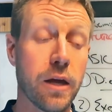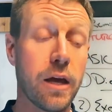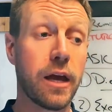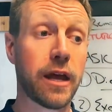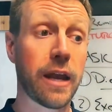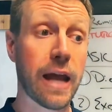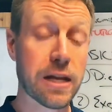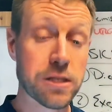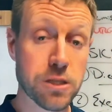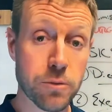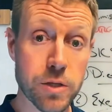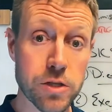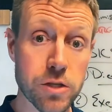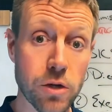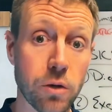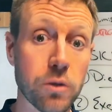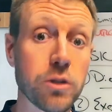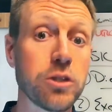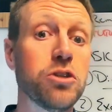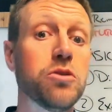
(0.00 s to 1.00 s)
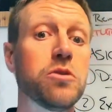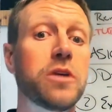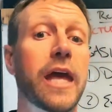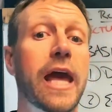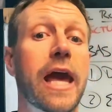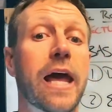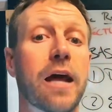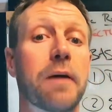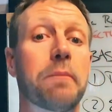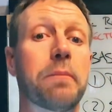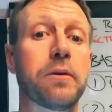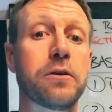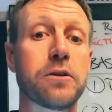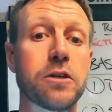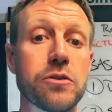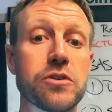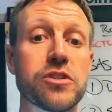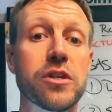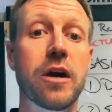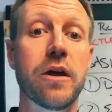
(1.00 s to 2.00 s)
And as a result, you cannot
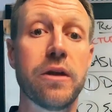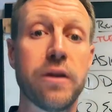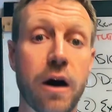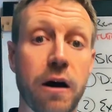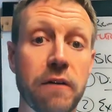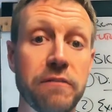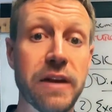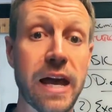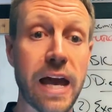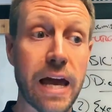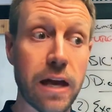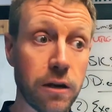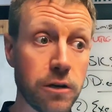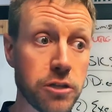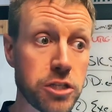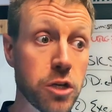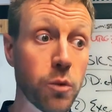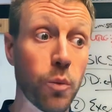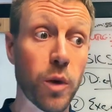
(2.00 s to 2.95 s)
produce enough energy.